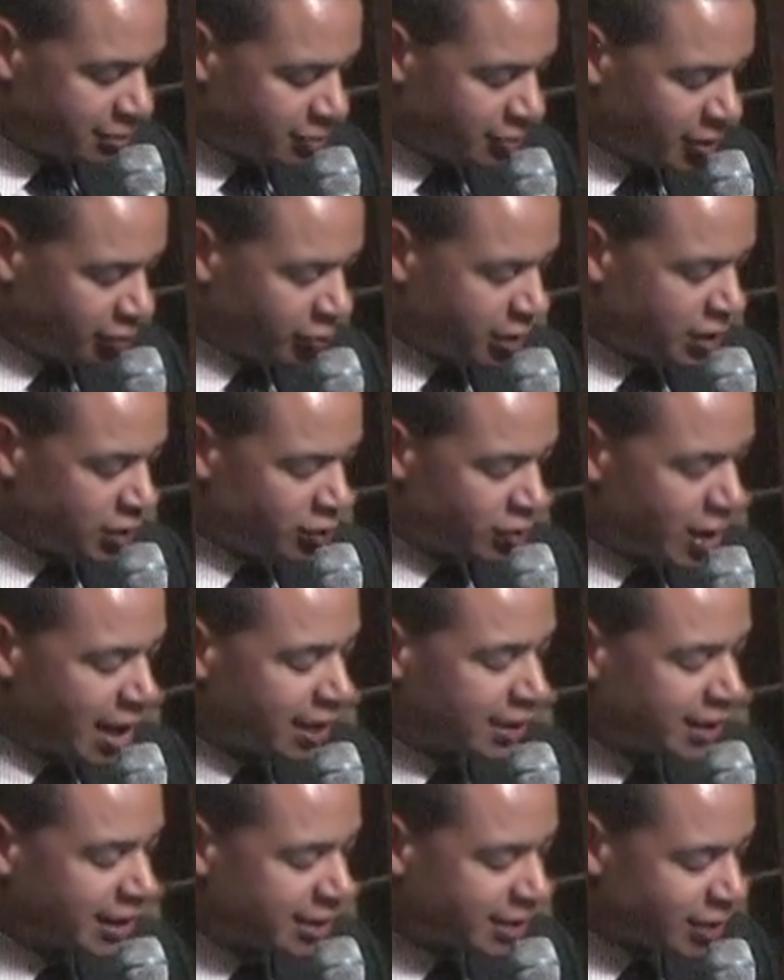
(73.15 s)
When we do
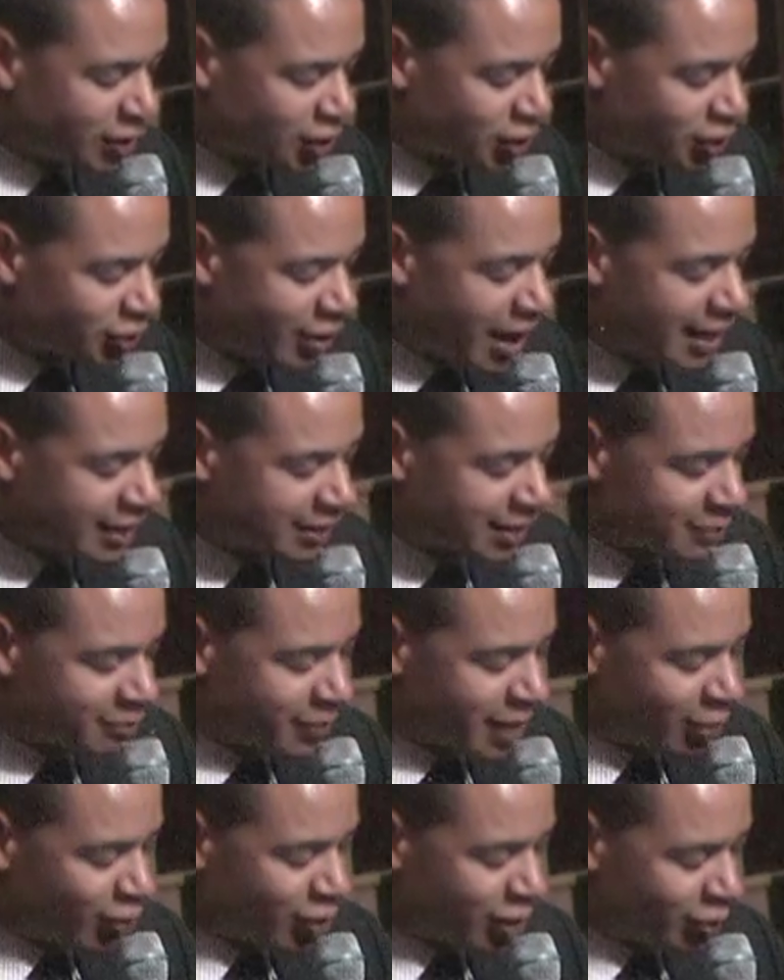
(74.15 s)
not get
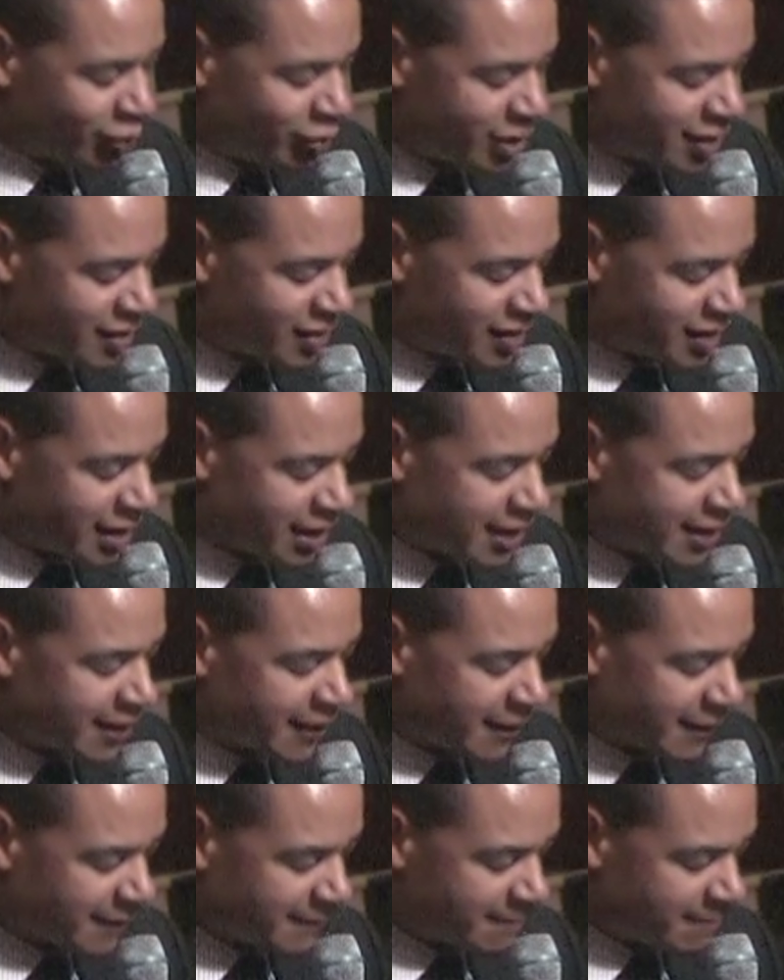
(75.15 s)
distracted by what we see,
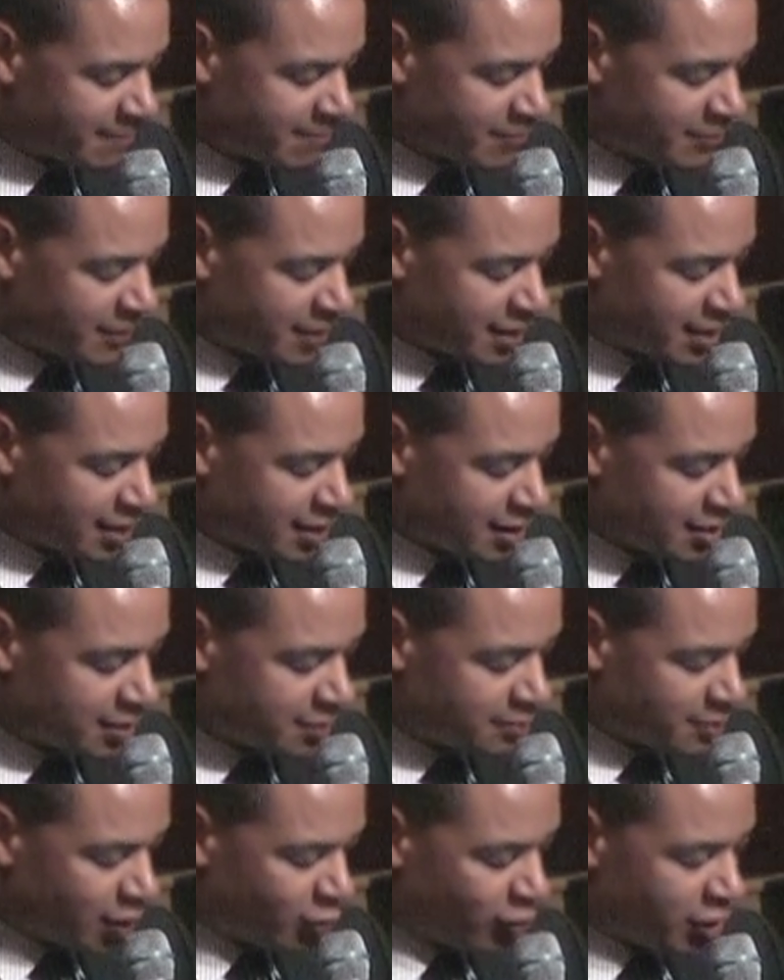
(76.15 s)

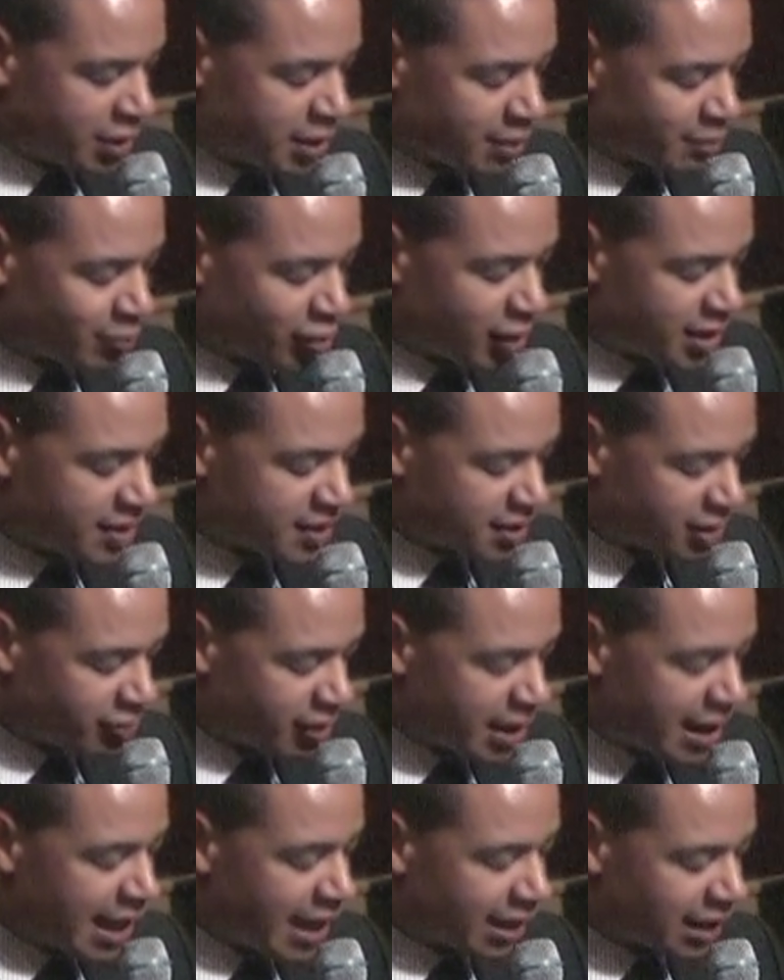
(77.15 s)
but we embrace the
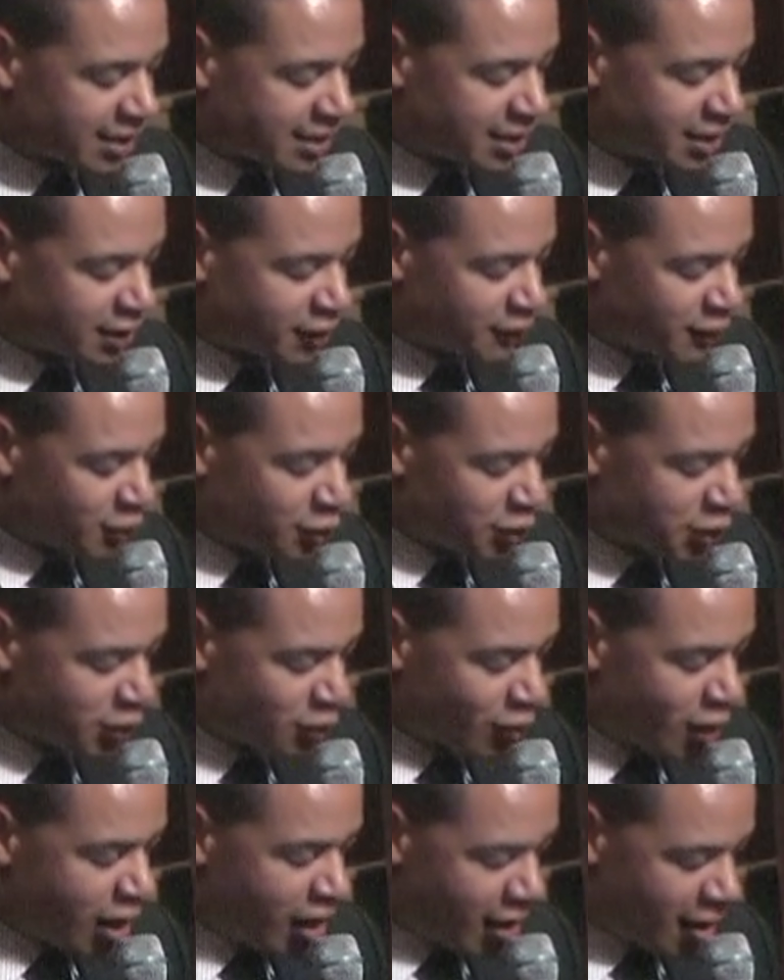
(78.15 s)
reality of who
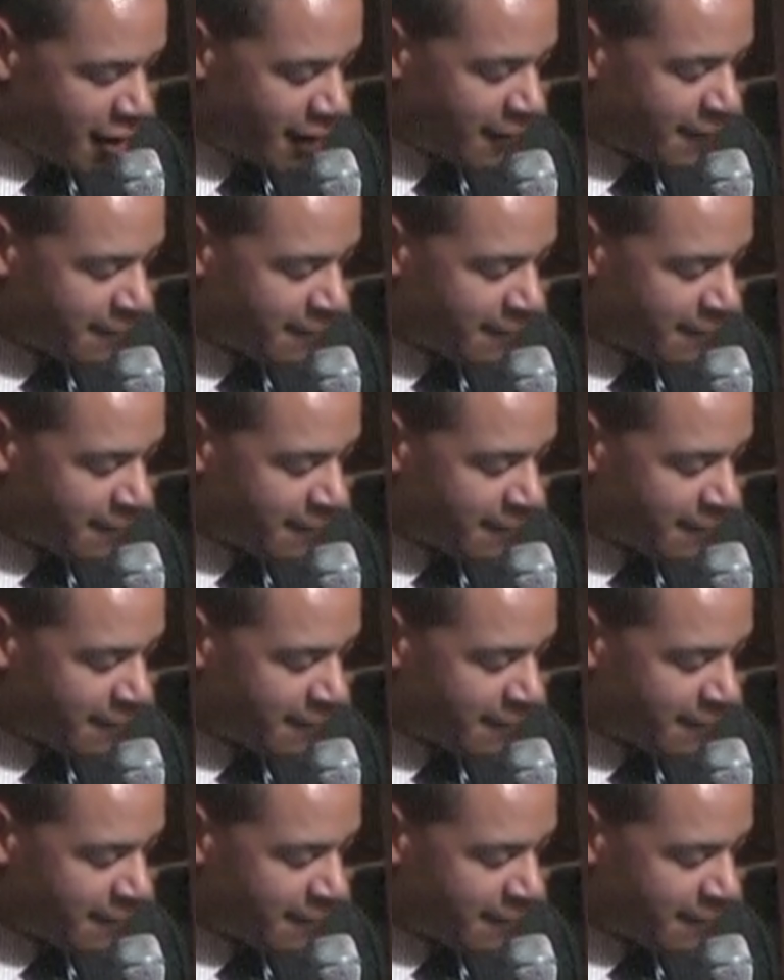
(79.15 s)
you are,